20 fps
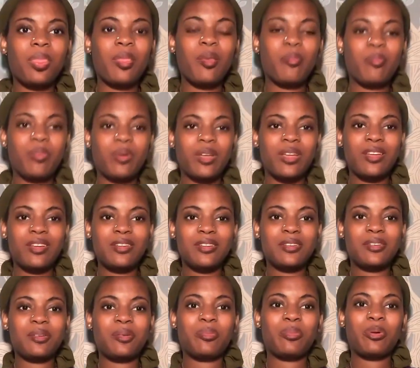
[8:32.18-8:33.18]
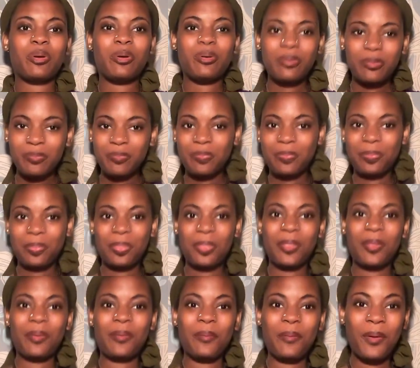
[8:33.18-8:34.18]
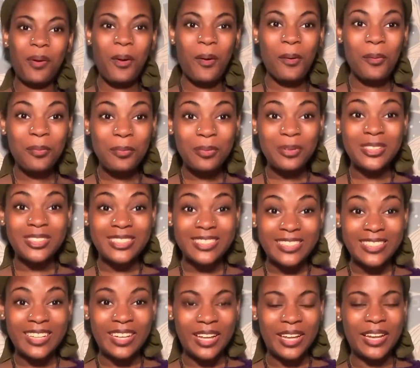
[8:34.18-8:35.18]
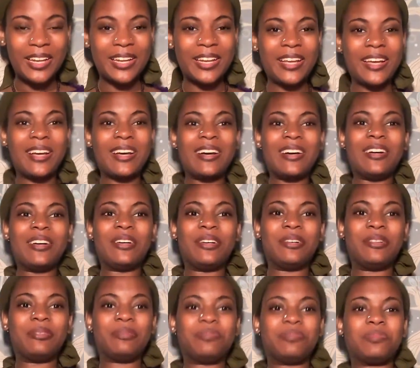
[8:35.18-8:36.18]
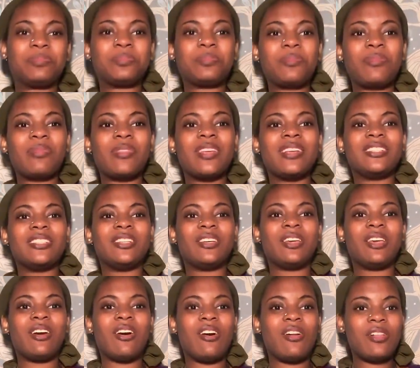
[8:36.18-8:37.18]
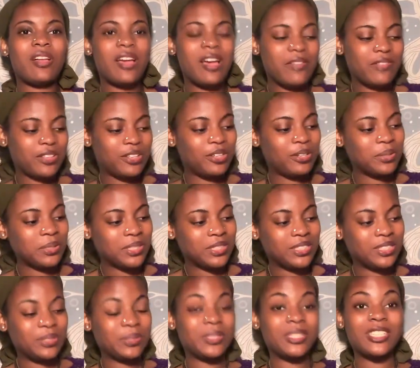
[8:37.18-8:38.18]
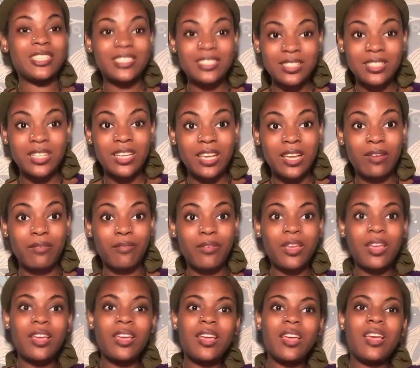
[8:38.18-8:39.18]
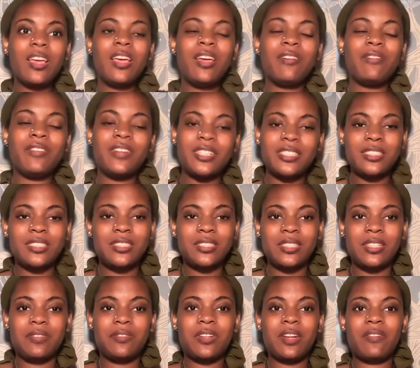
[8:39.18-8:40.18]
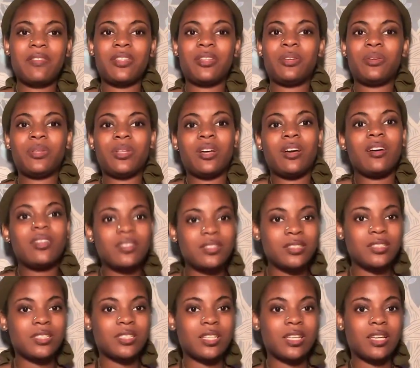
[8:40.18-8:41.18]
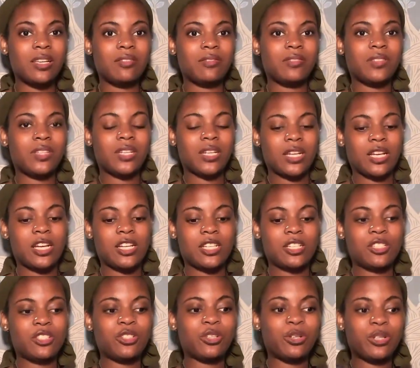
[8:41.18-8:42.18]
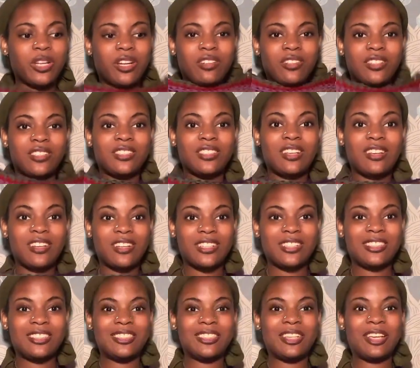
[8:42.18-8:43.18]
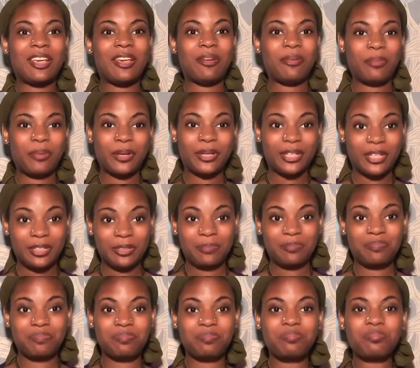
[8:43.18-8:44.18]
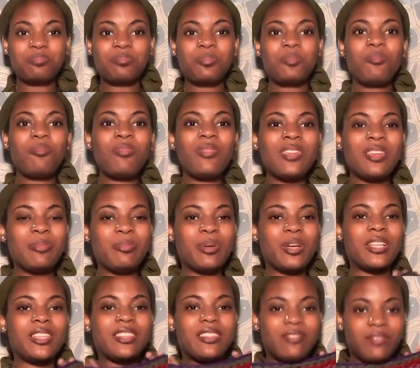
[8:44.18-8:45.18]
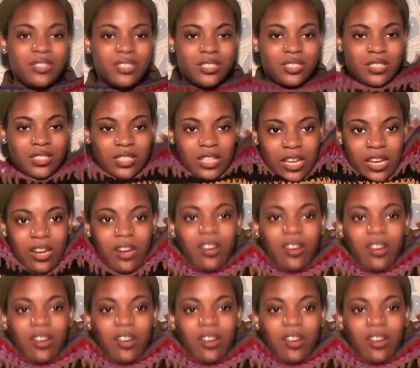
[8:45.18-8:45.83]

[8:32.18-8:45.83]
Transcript: But bro, we're almost done. So yeah, all I have to do is do this sleeve, finish the sleeve, then I have to do the other sleeve, then I gotta sew down the sides, and we're done. But the vision is there.